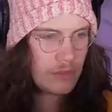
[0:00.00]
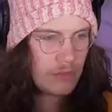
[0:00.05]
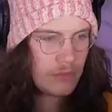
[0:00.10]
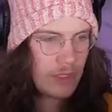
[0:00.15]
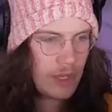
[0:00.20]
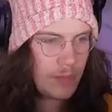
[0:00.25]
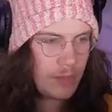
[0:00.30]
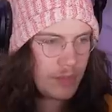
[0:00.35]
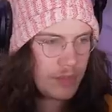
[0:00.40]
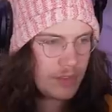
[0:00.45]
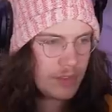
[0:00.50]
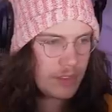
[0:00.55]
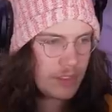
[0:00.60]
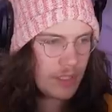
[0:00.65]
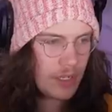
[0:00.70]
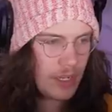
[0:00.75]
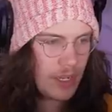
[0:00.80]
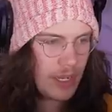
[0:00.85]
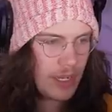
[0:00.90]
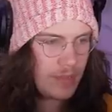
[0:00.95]
Weapons.
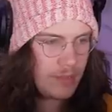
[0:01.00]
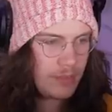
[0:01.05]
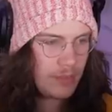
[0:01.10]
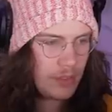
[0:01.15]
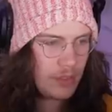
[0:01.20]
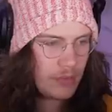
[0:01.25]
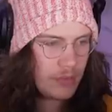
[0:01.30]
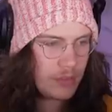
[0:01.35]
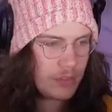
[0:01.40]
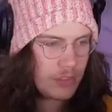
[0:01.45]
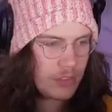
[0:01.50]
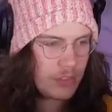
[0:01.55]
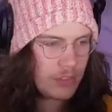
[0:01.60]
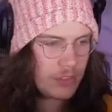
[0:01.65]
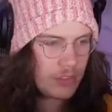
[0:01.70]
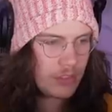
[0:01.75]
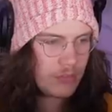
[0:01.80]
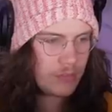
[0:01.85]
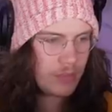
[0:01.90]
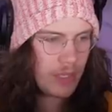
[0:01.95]
Iron
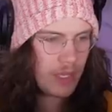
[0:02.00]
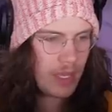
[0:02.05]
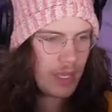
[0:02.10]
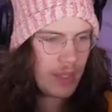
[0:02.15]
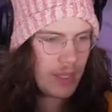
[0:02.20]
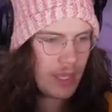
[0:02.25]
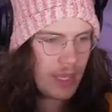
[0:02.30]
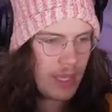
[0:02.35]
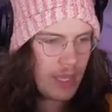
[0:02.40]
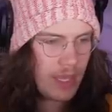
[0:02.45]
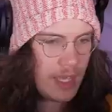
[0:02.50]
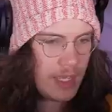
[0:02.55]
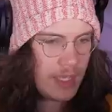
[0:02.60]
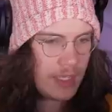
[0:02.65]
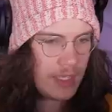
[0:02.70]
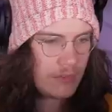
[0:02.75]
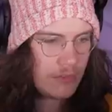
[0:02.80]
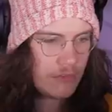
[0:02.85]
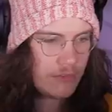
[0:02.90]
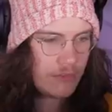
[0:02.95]
boots. Pair there.
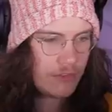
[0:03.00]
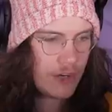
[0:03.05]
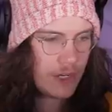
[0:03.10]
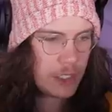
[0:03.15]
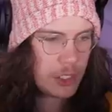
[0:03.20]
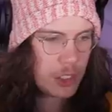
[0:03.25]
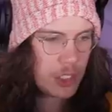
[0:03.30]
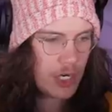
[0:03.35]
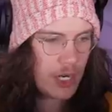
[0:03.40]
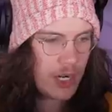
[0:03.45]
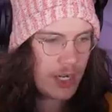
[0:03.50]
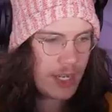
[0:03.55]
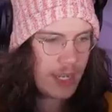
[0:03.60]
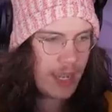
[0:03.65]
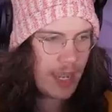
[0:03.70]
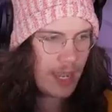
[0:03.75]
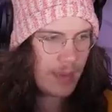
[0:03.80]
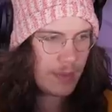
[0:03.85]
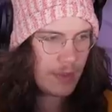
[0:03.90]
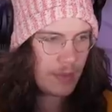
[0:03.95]
Fresh shiny
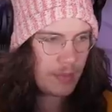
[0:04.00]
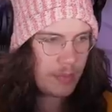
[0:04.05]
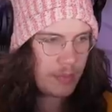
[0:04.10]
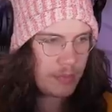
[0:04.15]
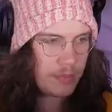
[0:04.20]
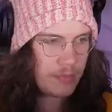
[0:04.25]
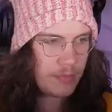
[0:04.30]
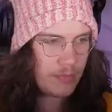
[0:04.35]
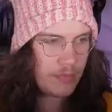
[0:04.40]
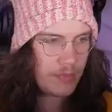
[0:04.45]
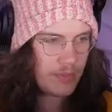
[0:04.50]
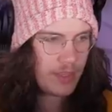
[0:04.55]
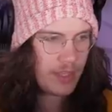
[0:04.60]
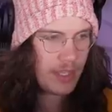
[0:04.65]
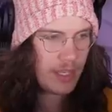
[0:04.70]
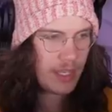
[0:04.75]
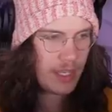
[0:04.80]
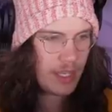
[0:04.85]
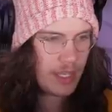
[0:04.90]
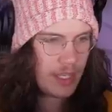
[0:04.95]
hammer
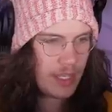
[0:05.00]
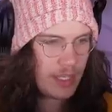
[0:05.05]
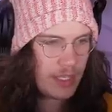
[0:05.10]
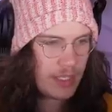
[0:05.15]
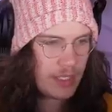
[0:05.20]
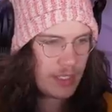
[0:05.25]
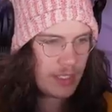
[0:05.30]
there.